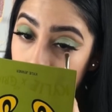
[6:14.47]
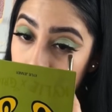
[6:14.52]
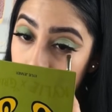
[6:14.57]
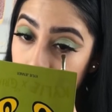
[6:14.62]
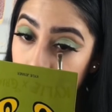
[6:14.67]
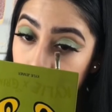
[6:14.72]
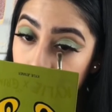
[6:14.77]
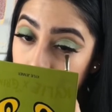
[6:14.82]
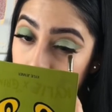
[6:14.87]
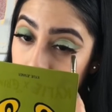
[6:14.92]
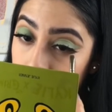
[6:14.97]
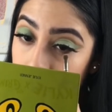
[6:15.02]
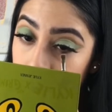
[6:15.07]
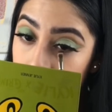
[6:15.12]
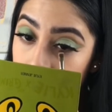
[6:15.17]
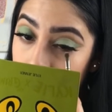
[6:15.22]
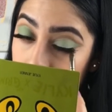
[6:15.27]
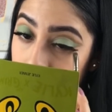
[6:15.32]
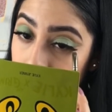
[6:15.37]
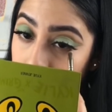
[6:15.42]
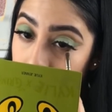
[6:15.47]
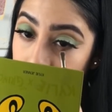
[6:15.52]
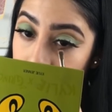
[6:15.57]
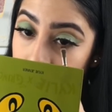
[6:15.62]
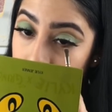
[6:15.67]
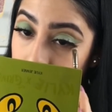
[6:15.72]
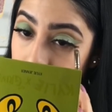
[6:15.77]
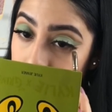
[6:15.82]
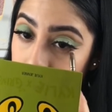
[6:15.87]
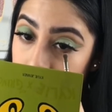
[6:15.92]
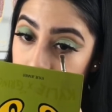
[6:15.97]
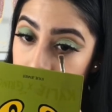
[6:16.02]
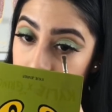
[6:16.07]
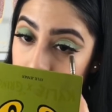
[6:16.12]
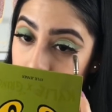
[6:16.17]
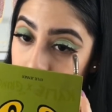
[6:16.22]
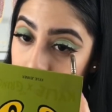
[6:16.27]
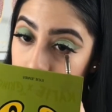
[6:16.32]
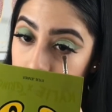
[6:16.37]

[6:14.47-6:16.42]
lower lashes,